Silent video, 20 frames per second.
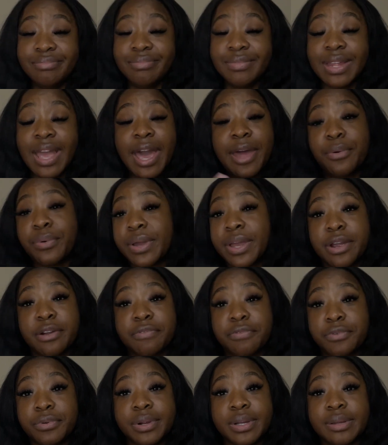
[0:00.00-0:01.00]
I don't care
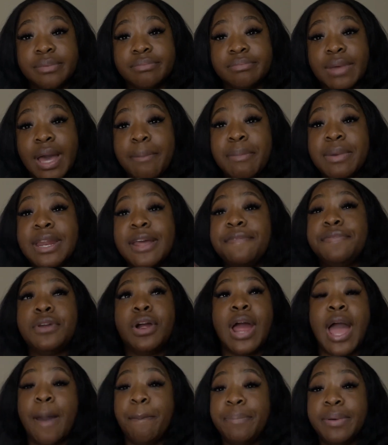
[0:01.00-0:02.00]
for it. I mean, if they're
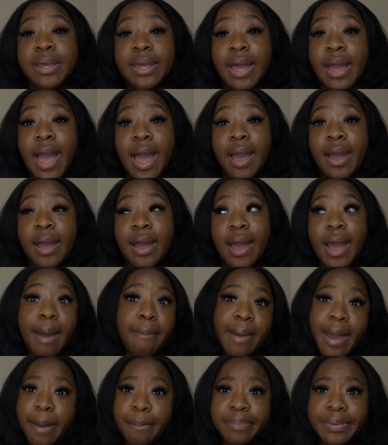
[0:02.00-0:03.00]
happy, I'm
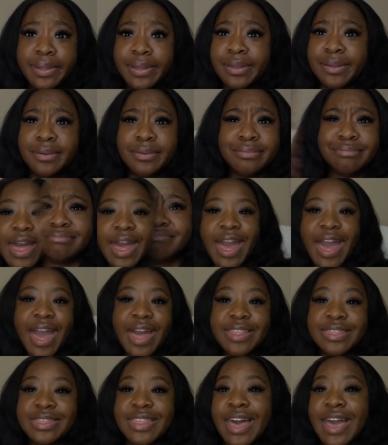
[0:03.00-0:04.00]
happy.
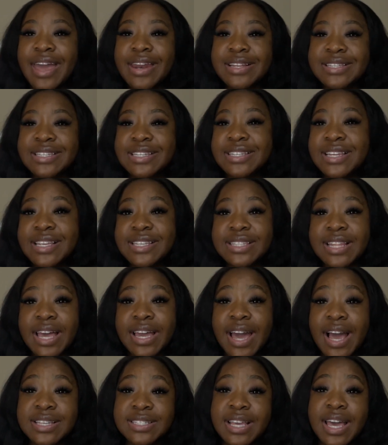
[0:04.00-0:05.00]
And then Sydney's
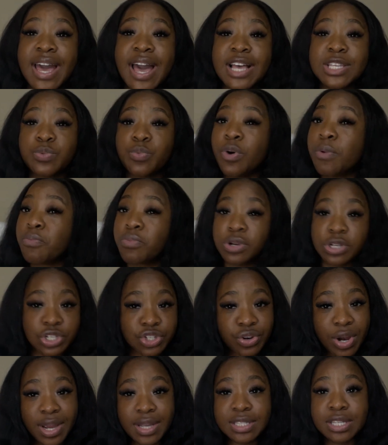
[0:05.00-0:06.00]
like, Isaiah has one more
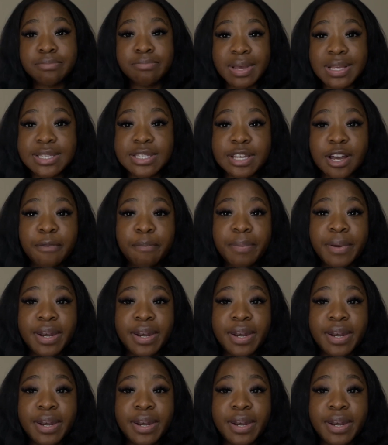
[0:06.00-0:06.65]
strike to mess up.